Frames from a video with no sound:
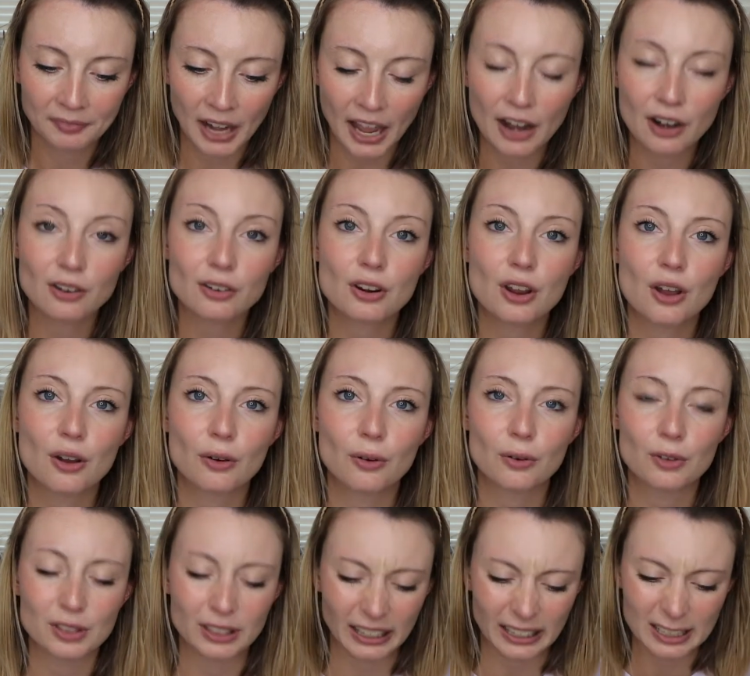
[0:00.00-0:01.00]
I don't
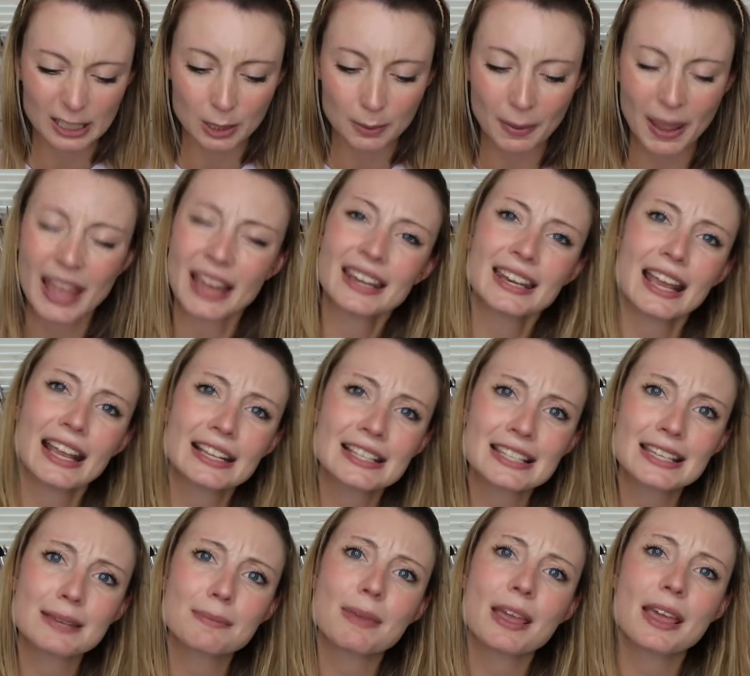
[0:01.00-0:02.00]
know, like
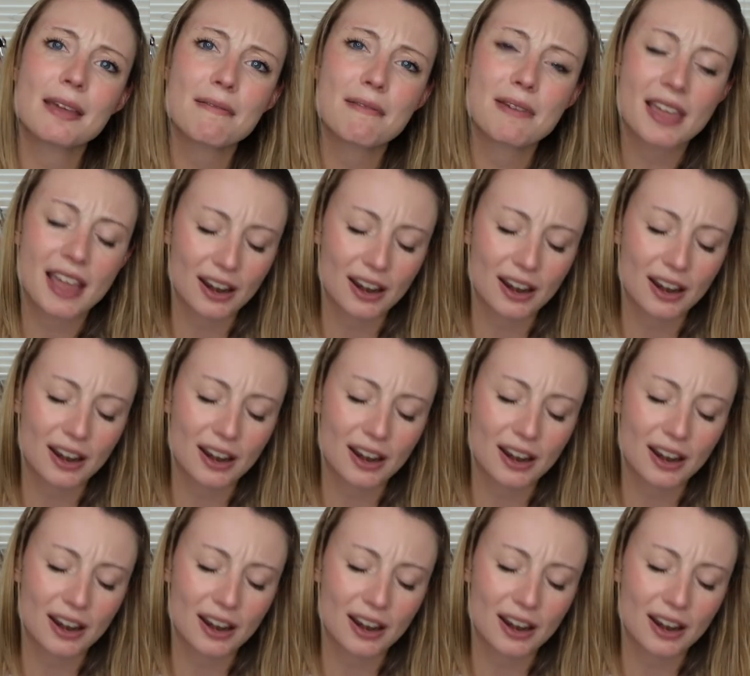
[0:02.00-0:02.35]
spandexy maybe?